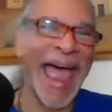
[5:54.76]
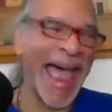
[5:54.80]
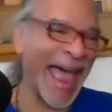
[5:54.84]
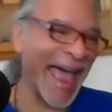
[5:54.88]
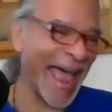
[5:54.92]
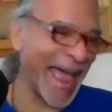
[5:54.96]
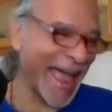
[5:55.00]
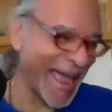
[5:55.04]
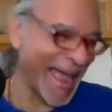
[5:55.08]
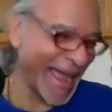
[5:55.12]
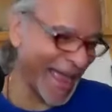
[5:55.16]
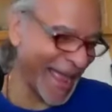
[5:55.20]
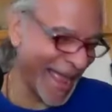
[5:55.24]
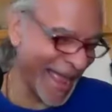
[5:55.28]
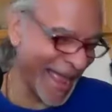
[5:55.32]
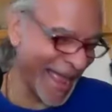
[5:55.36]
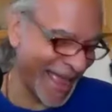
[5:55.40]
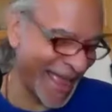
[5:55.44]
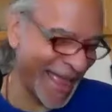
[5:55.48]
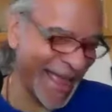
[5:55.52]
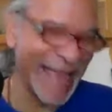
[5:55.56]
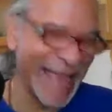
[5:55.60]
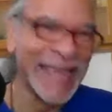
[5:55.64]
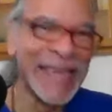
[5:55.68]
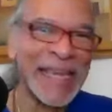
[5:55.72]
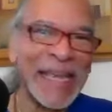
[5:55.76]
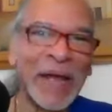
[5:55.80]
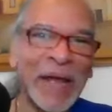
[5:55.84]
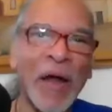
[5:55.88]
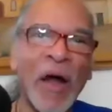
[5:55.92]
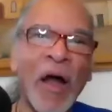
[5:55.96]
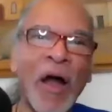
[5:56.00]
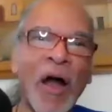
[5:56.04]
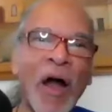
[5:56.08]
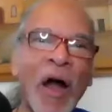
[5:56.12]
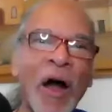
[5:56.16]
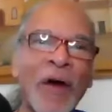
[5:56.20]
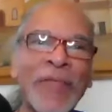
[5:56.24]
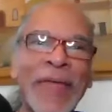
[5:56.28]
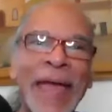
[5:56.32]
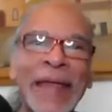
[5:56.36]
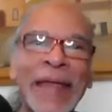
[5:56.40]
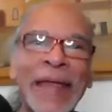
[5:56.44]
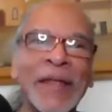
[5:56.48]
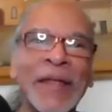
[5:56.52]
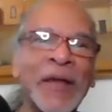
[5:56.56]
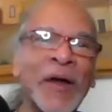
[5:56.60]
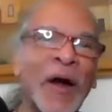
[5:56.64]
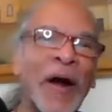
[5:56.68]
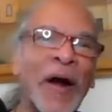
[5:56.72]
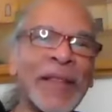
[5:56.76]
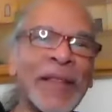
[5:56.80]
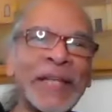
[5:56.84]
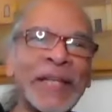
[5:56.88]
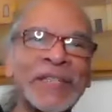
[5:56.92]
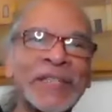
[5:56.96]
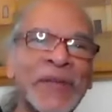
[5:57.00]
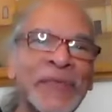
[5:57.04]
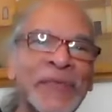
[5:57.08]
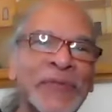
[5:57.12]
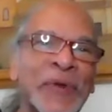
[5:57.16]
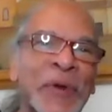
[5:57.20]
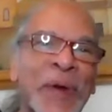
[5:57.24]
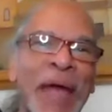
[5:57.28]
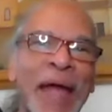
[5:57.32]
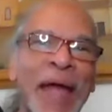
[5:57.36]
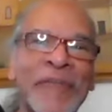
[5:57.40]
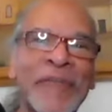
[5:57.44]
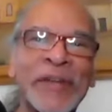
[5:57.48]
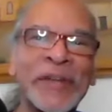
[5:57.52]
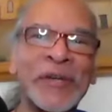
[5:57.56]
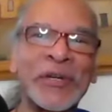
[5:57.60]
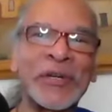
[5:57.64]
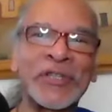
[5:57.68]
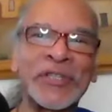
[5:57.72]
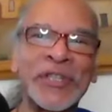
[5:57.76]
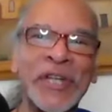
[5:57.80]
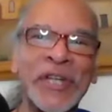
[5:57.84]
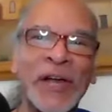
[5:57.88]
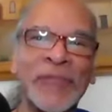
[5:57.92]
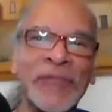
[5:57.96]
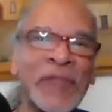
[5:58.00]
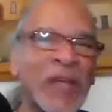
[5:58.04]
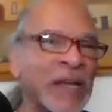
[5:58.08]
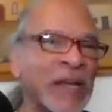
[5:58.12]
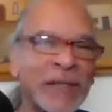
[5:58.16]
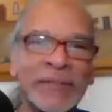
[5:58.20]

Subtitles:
Well, all that stuff you have on your shelf,